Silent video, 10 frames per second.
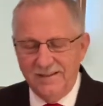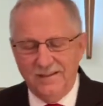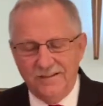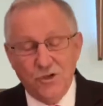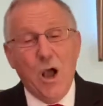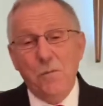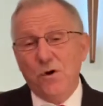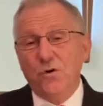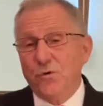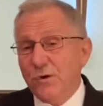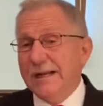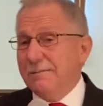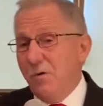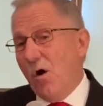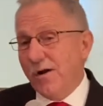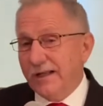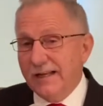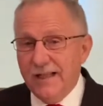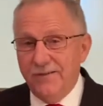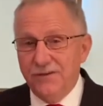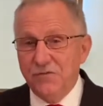So I'm going to read Mark 11,